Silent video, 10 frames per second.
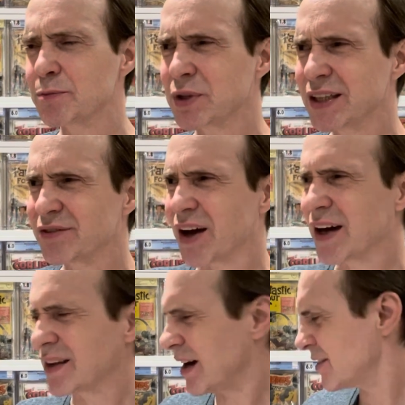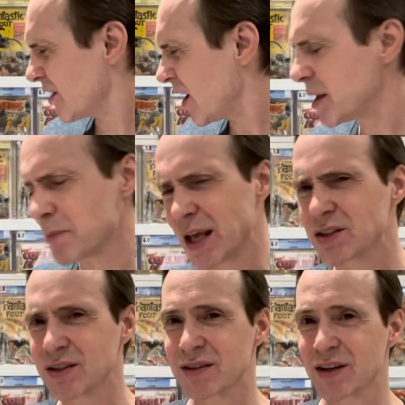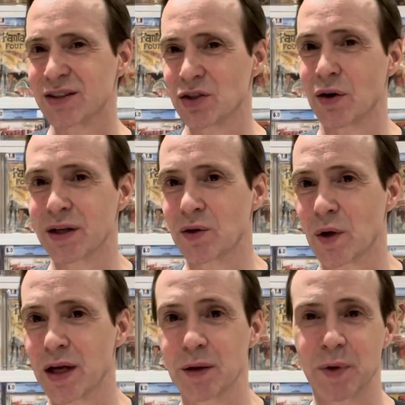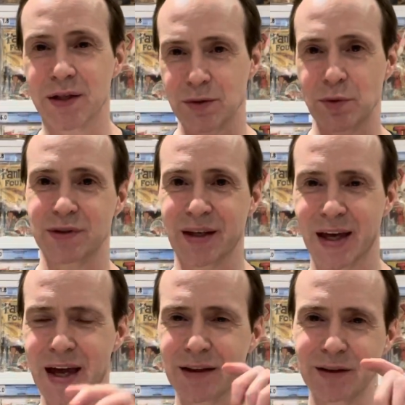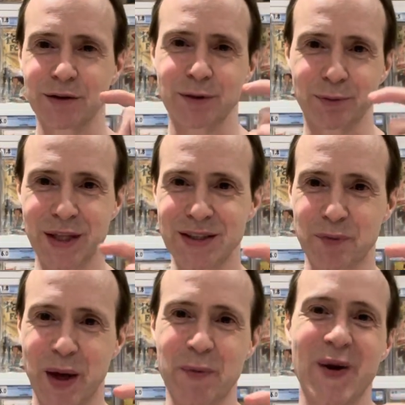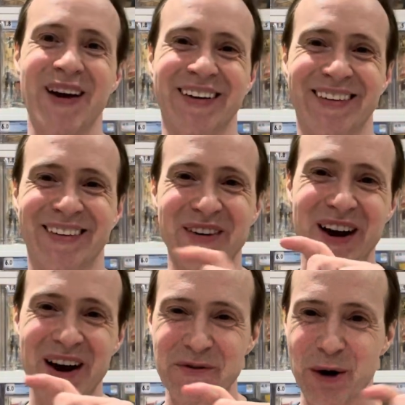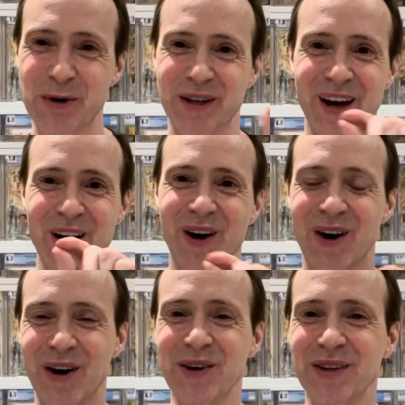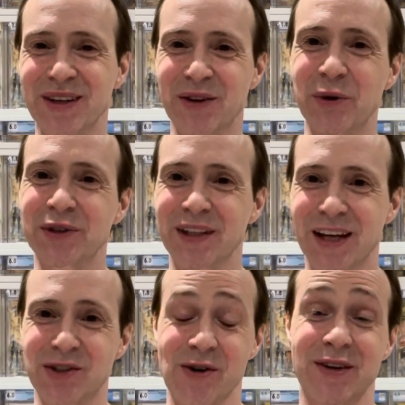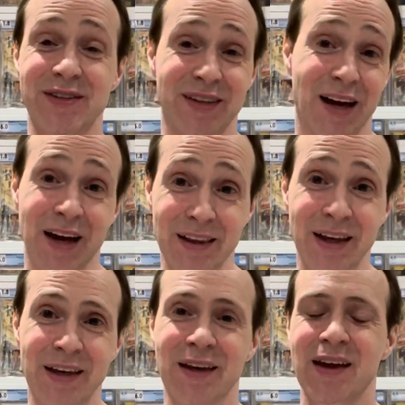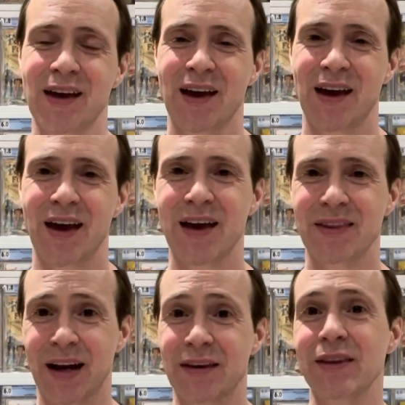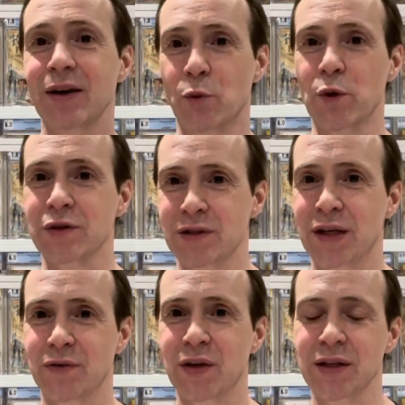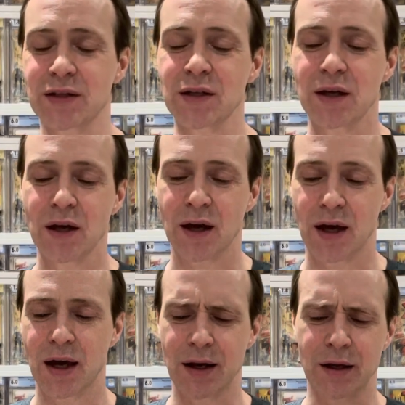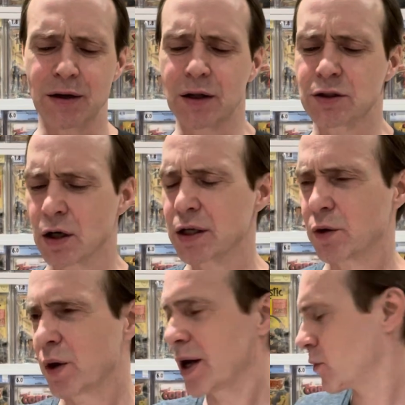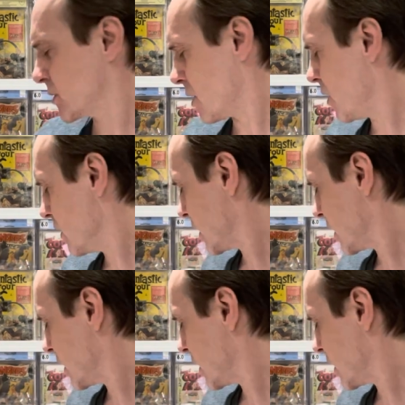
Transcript: believe, I thought I mentioned Johnny Craig because it was like I had a little piece of paper where I wrote all the Golden Age artists that I like and that I think were significant. And I thought Johnny Craig was on